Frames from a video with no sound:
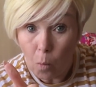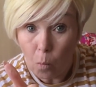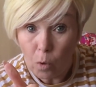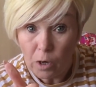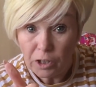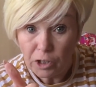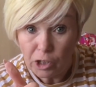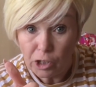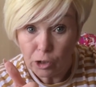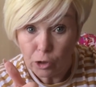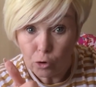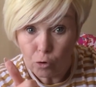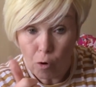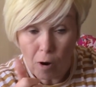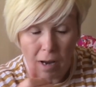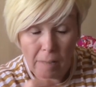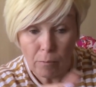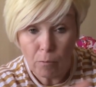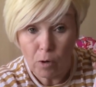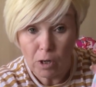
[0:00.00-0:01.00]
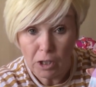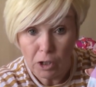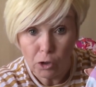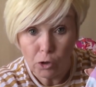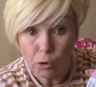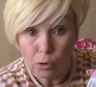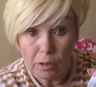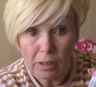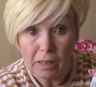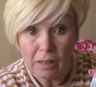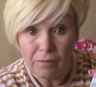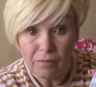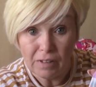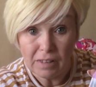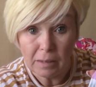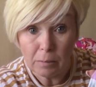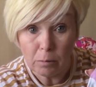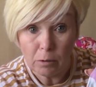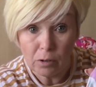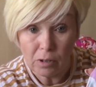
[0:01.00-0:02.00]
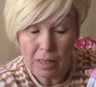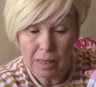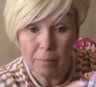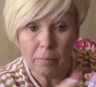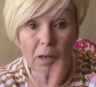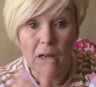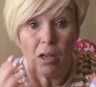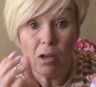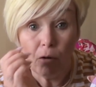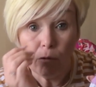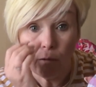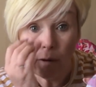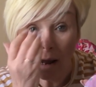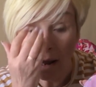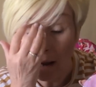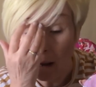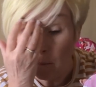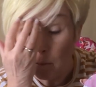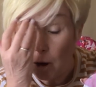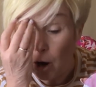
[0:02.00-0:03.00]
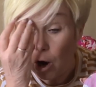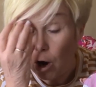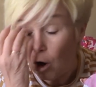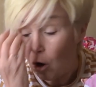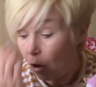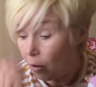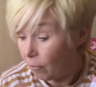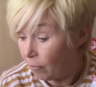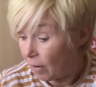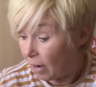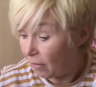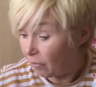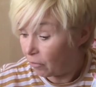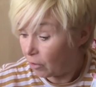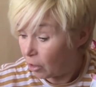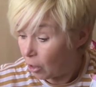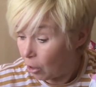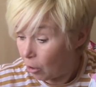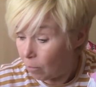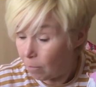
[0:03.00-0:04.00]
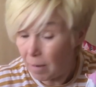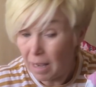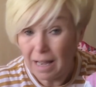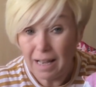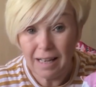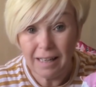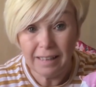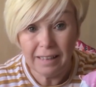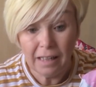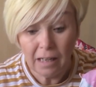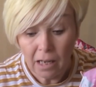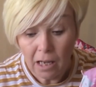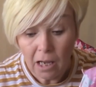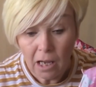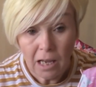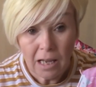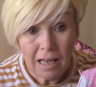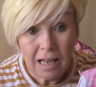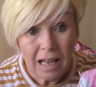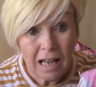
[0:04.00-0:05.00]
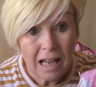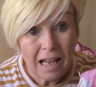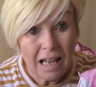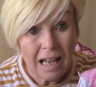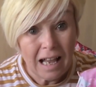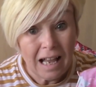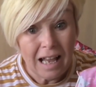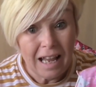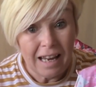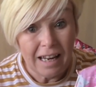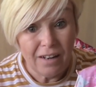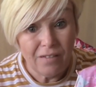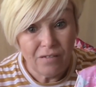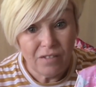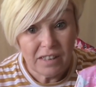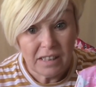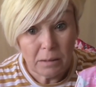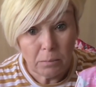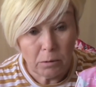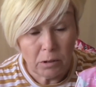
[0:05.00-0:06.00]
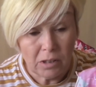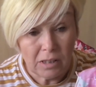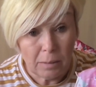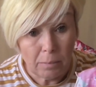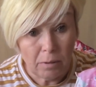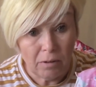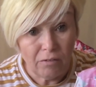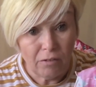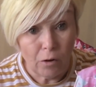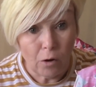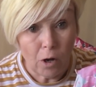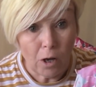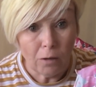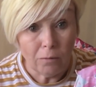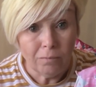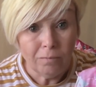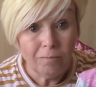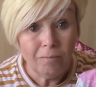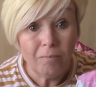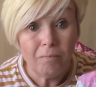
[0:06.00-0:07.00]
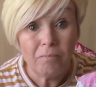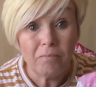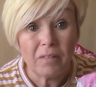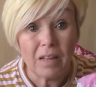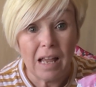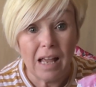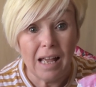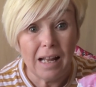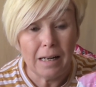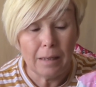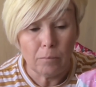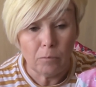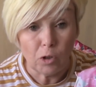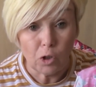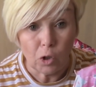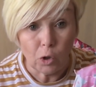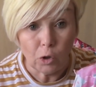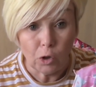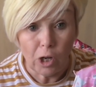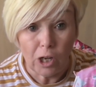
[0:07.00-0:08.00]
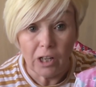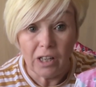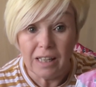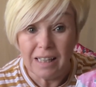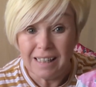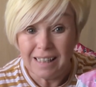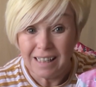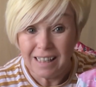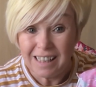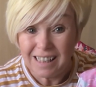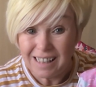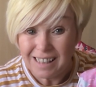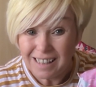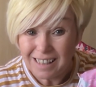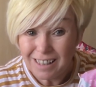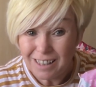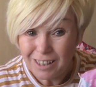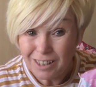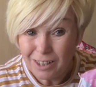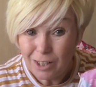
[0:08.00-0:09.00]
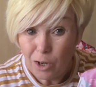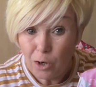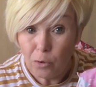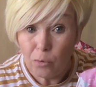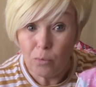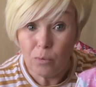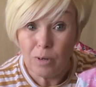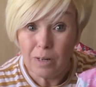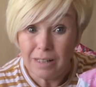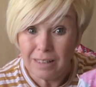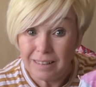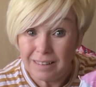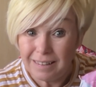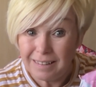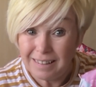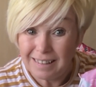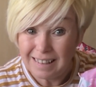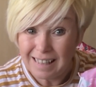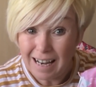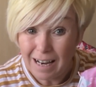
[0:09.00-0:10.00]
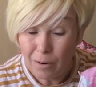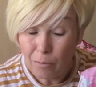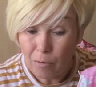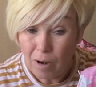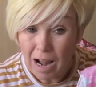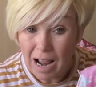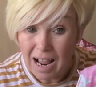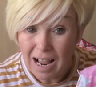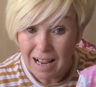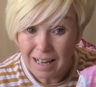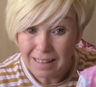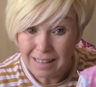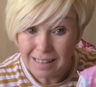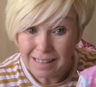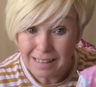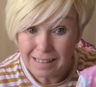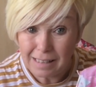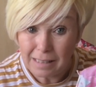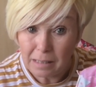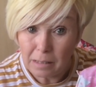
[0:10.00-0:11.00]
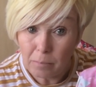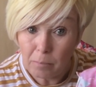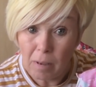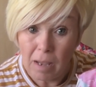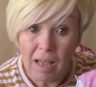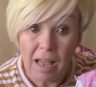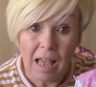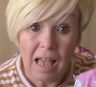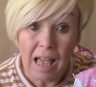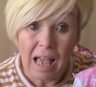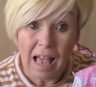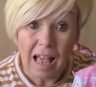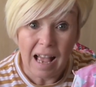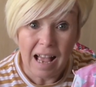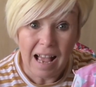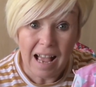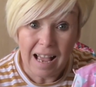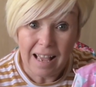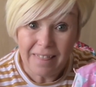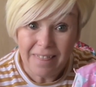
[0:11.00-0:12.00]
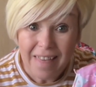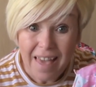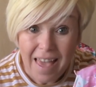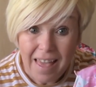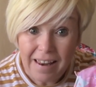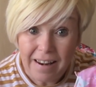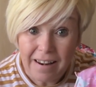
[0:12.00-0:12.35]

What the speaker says: which is great when you're doing an invisible zip. Off, I've got my invisible zipper foot on and I'm gonna sew down either seam and